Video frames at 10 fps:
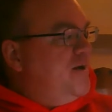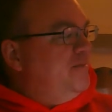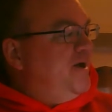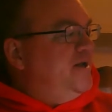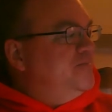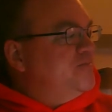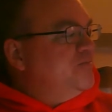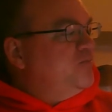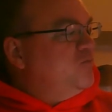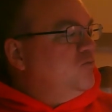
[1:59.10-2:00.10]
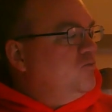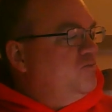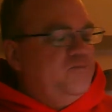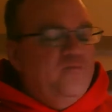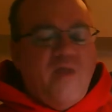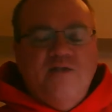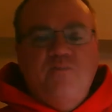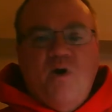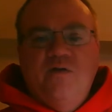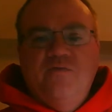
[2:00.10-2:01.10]
But as
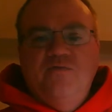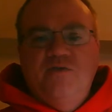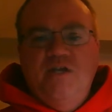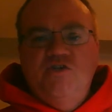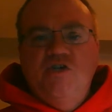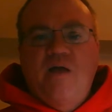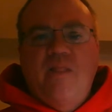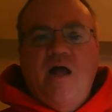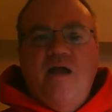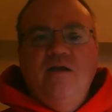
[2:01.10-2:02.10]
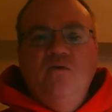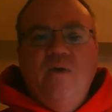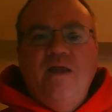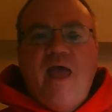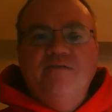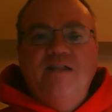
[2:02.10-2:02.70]
part of teaching online, we have